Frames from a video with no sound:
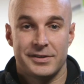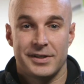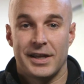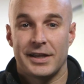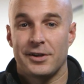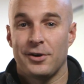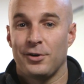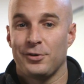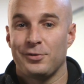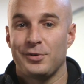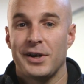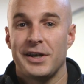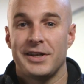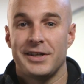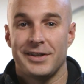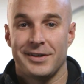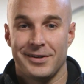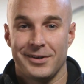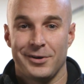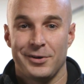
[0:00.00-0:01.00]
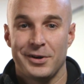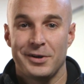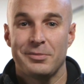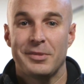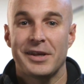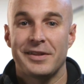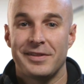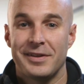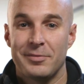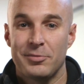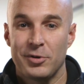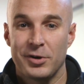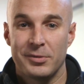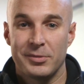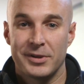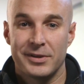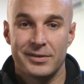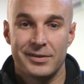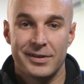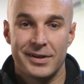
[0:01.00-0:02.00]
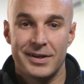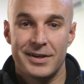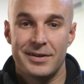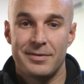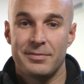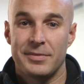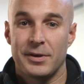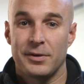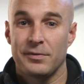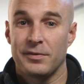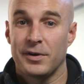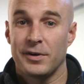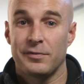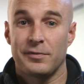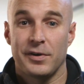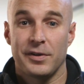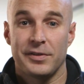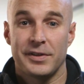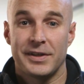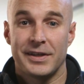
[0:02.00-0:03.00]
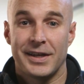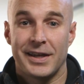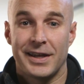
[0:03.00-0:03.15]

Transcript: I called Radia to go ahead and make the appointment. They were very friendly,